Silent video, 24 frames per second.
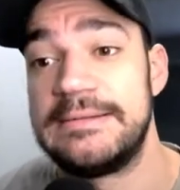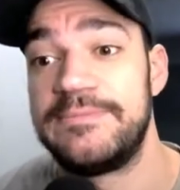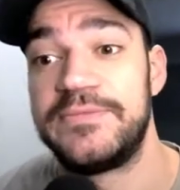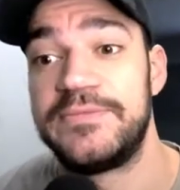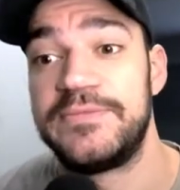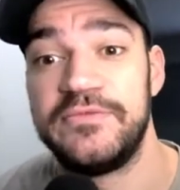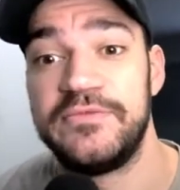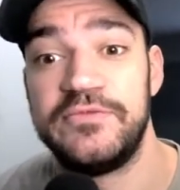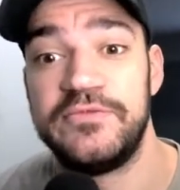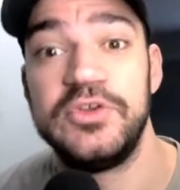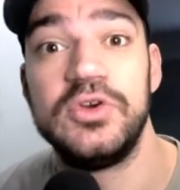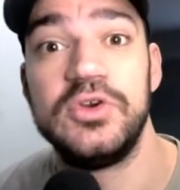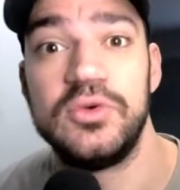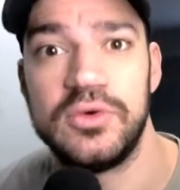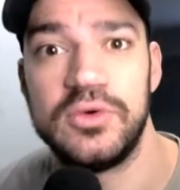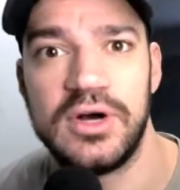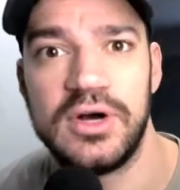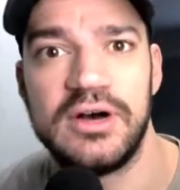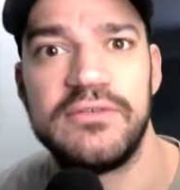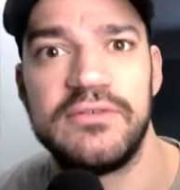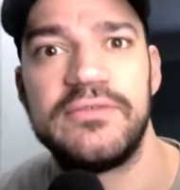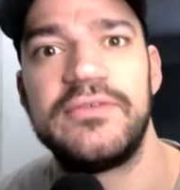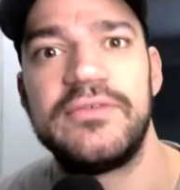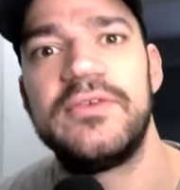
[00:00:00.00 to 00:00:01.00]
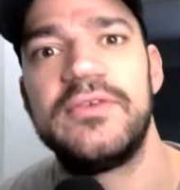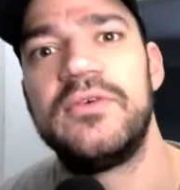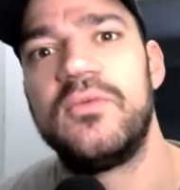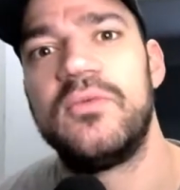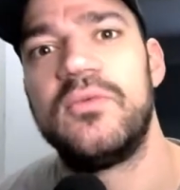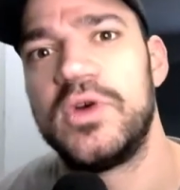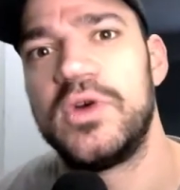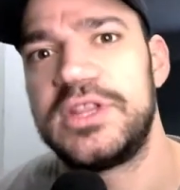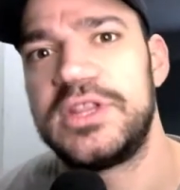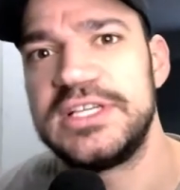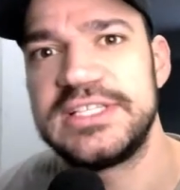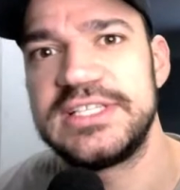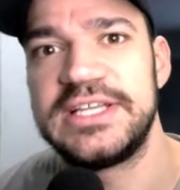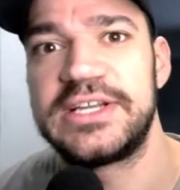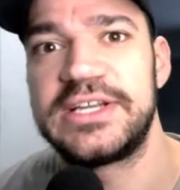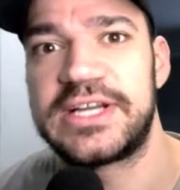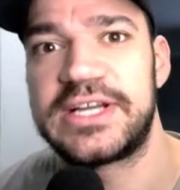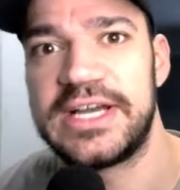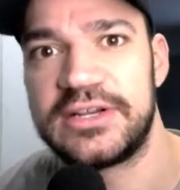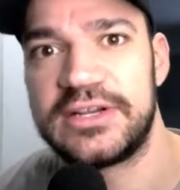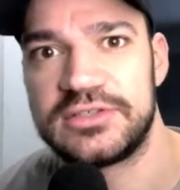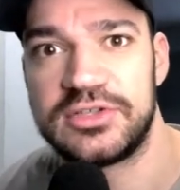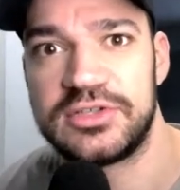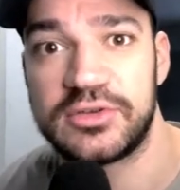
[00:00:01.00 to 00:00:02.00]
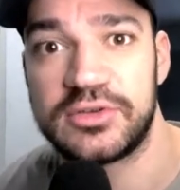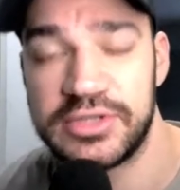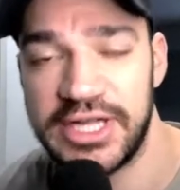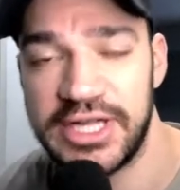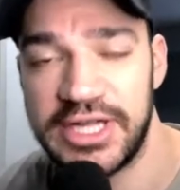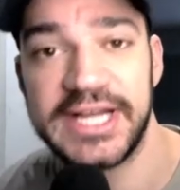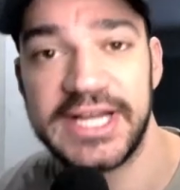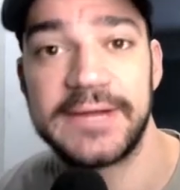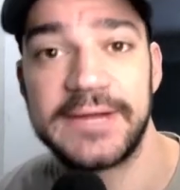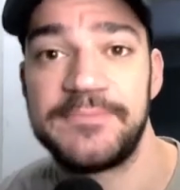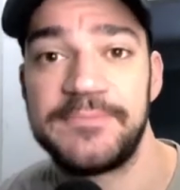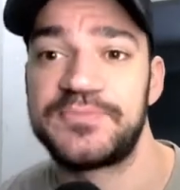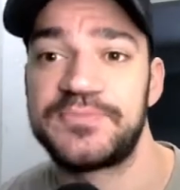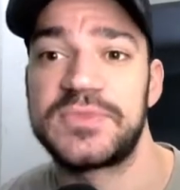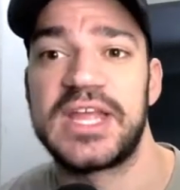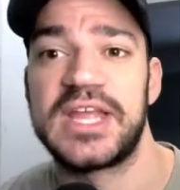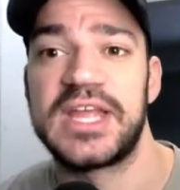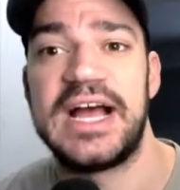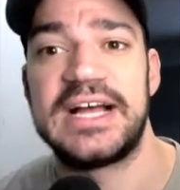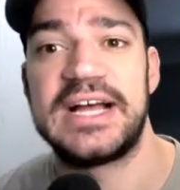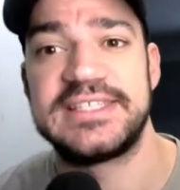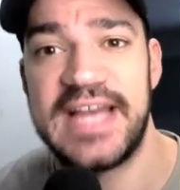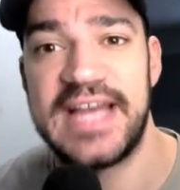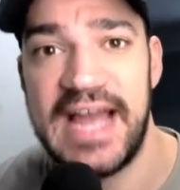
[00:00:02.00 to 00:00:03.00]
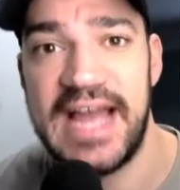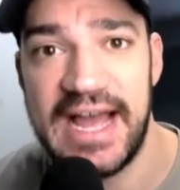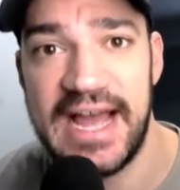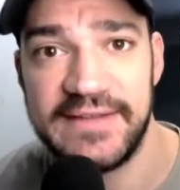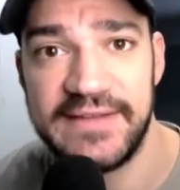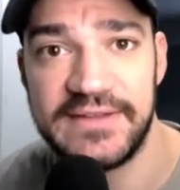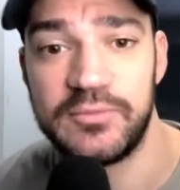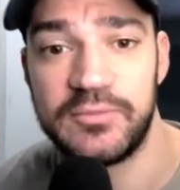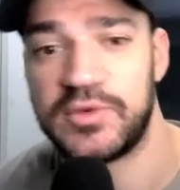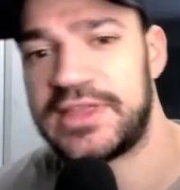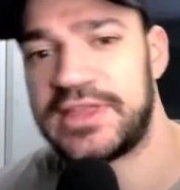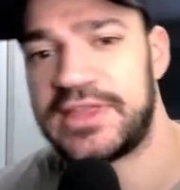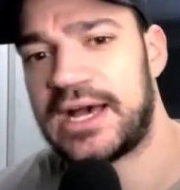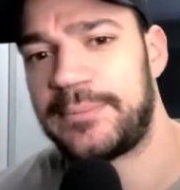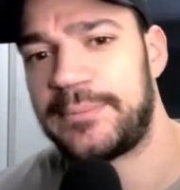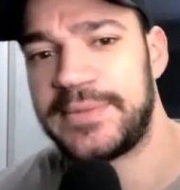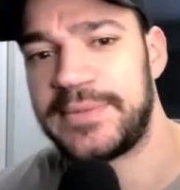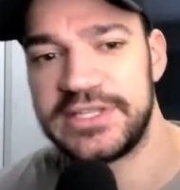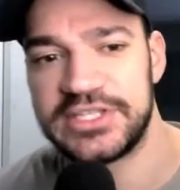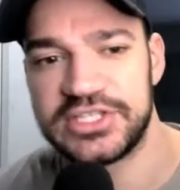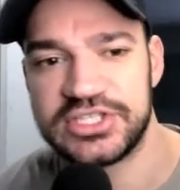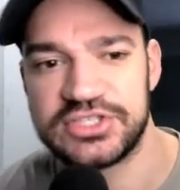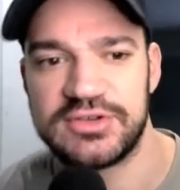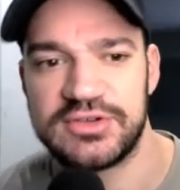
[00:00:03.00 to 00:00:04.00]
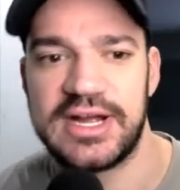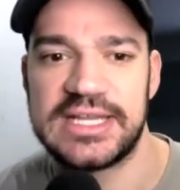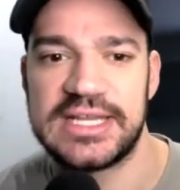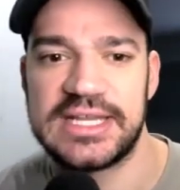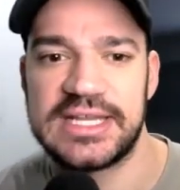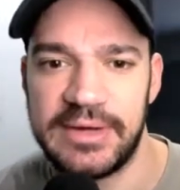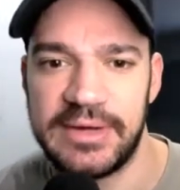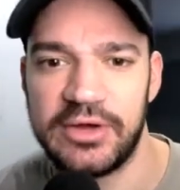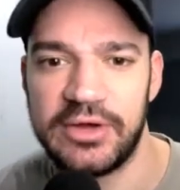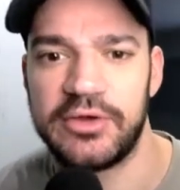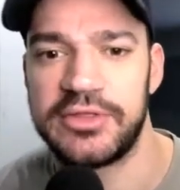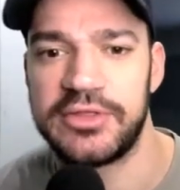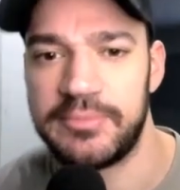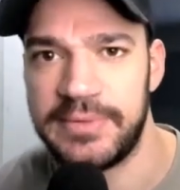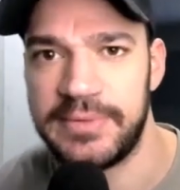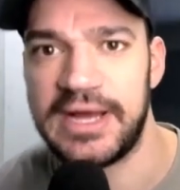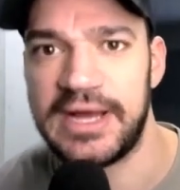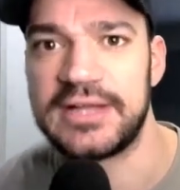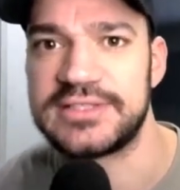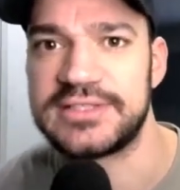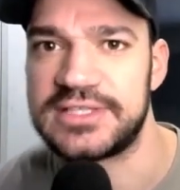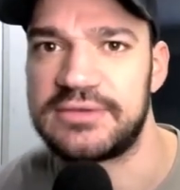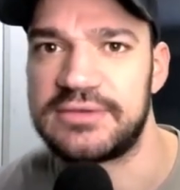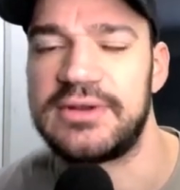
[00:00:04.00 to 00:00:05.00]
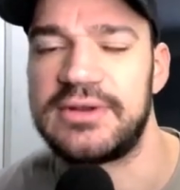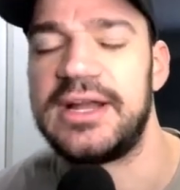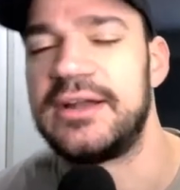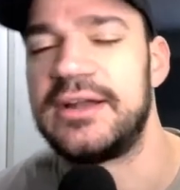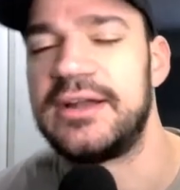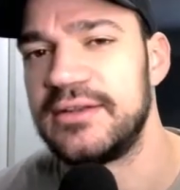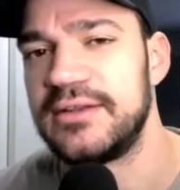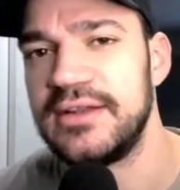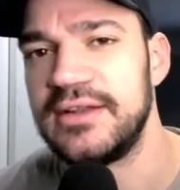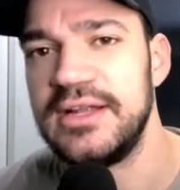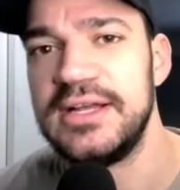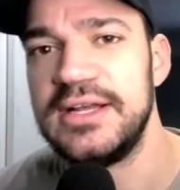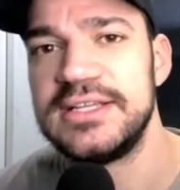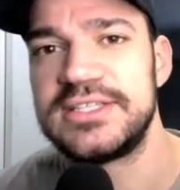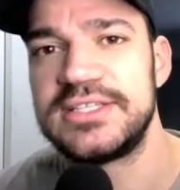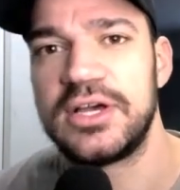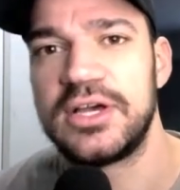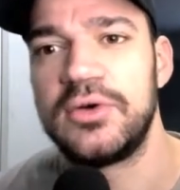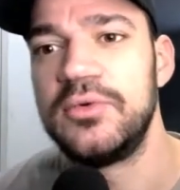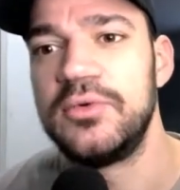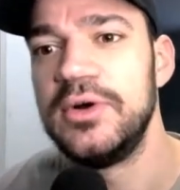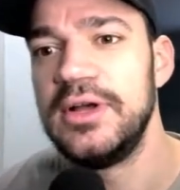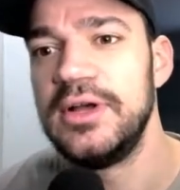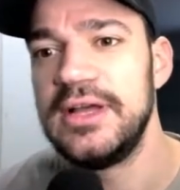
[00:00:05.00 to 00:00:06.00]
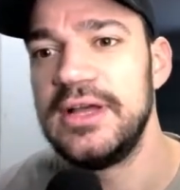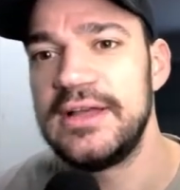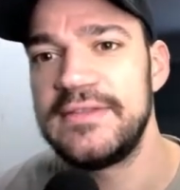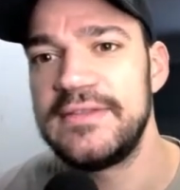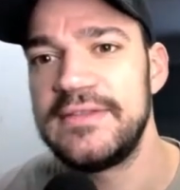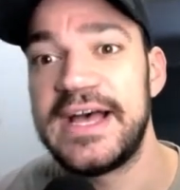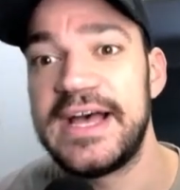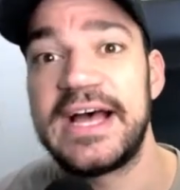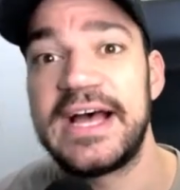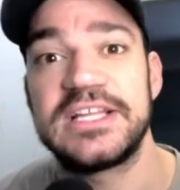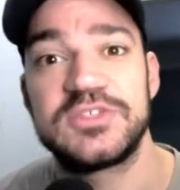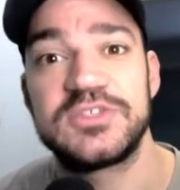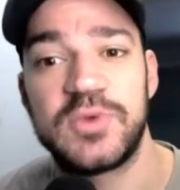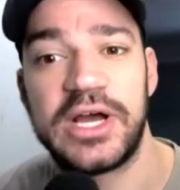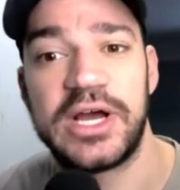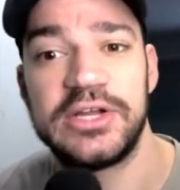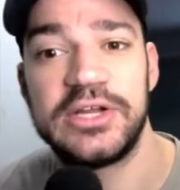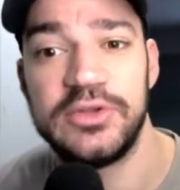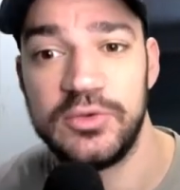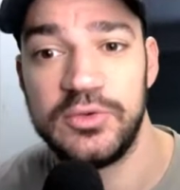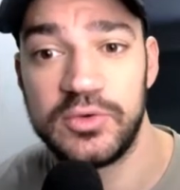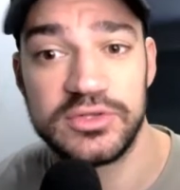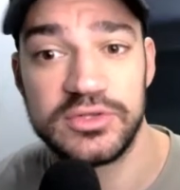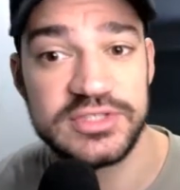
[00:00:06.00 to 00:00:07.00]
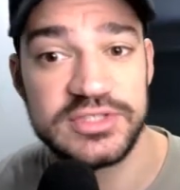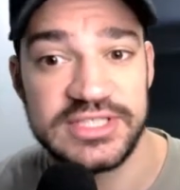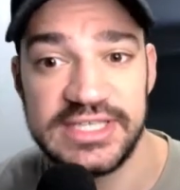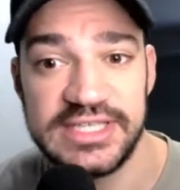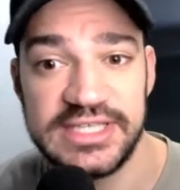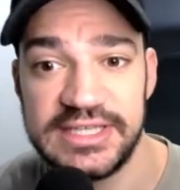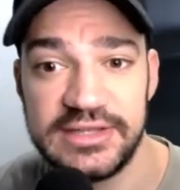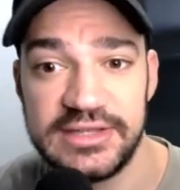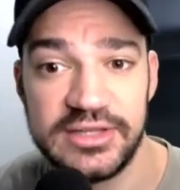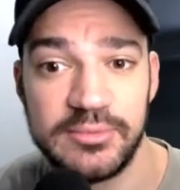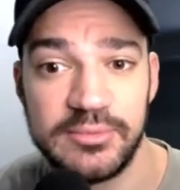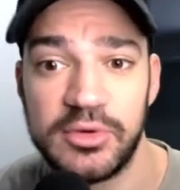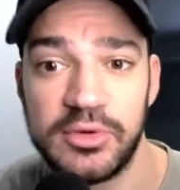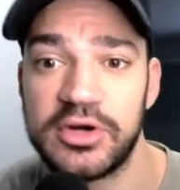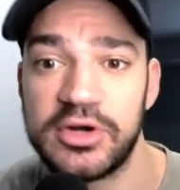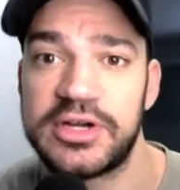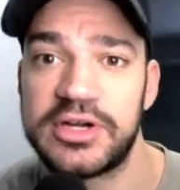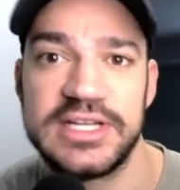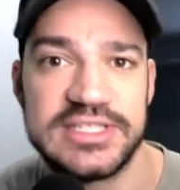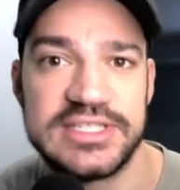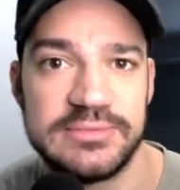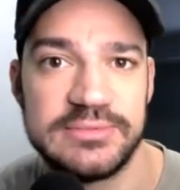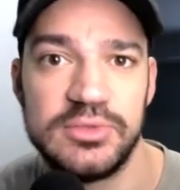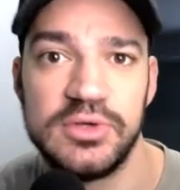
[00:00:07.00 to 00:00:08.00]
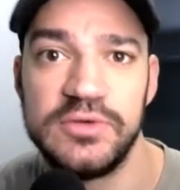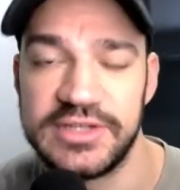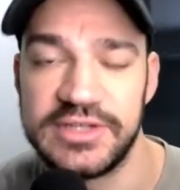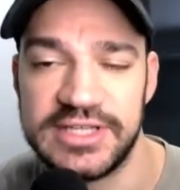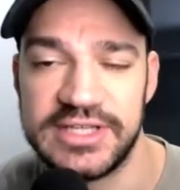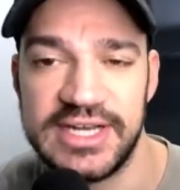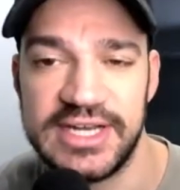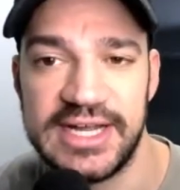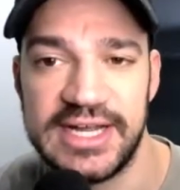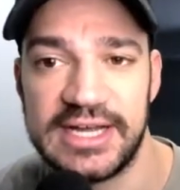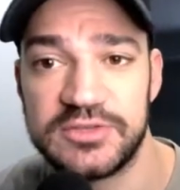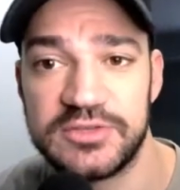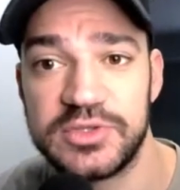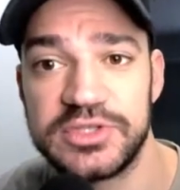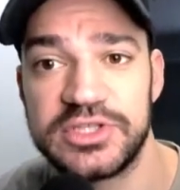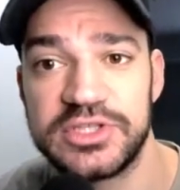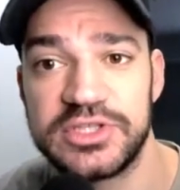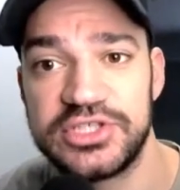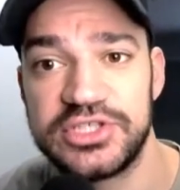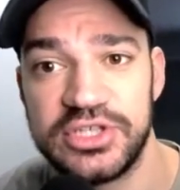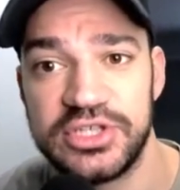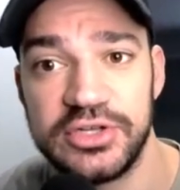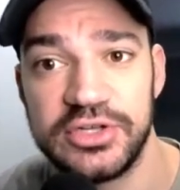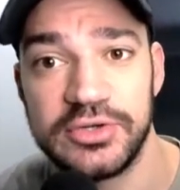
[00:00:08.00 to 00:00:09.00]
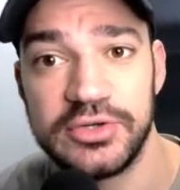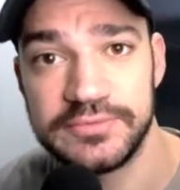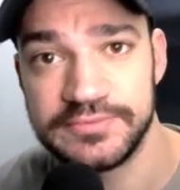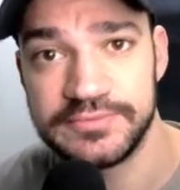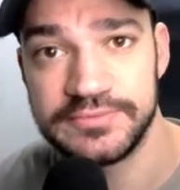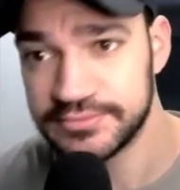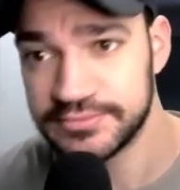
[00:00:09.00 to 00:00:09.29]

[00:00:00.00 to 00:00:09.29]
view of what these indicators look like, how to add them without being distracted by all the bouncing around. So that is why you won't see the market isn't moving today. I just want to show you